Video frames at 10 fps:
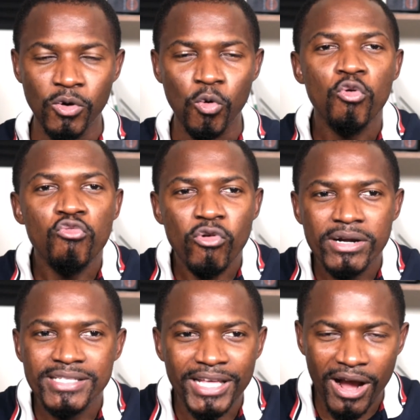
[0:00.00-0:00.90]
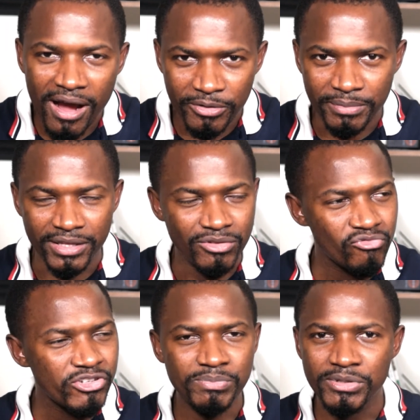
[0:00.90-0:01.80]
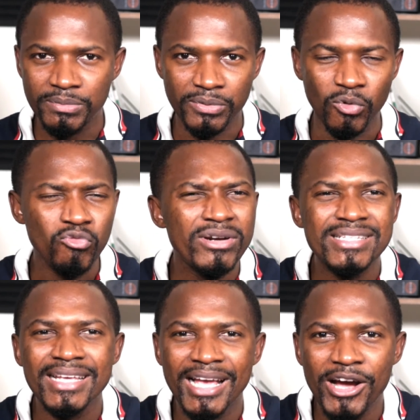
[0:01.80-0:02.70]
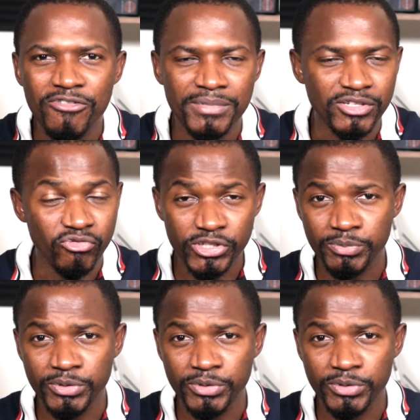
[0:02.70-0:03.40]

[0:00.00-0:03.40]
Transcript: Who runs the economy? Rich people. Who runs the government? Rich